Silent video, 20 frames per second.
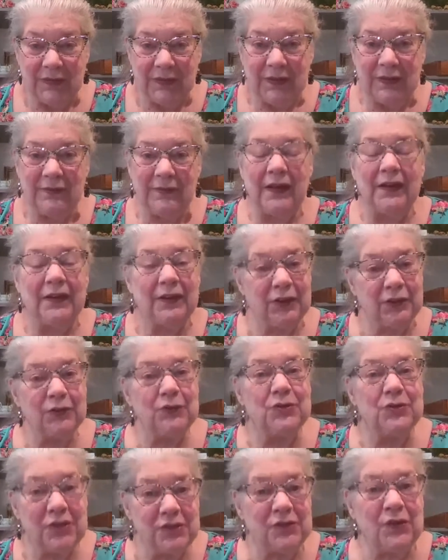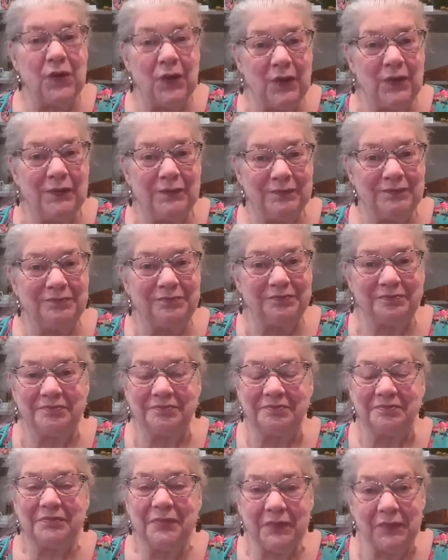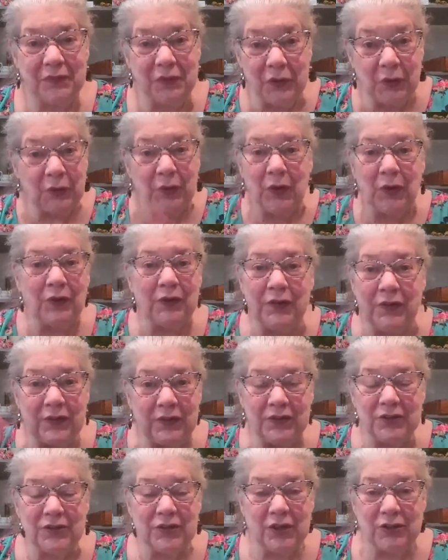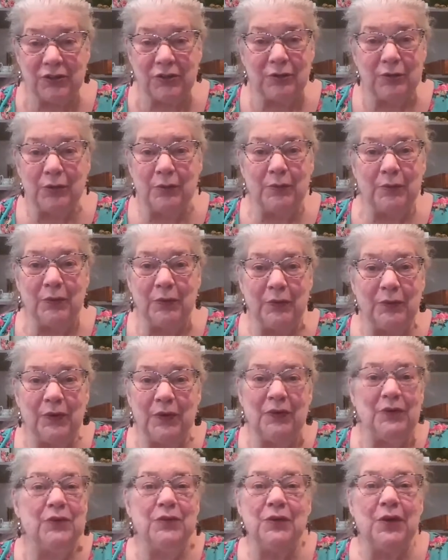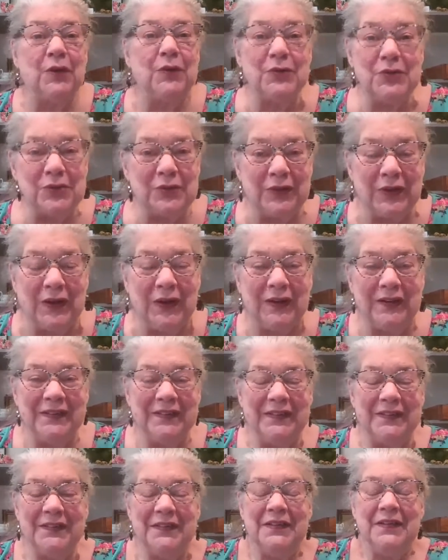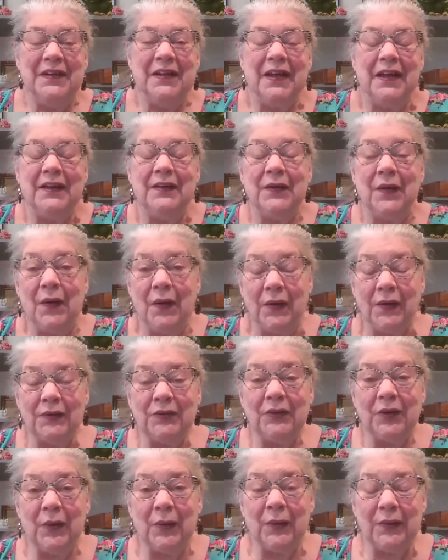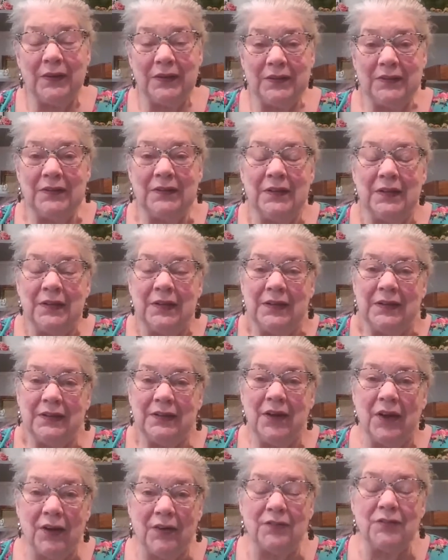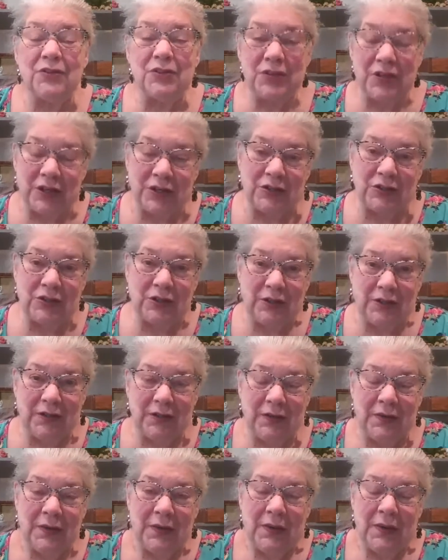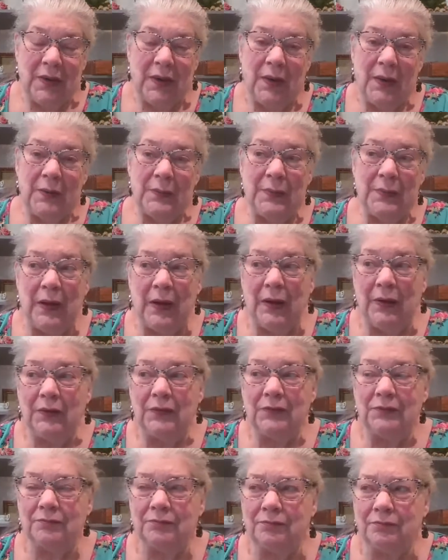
and that includes us all. You're all in the discussion group, whether you know us or not. An ongoing conversation about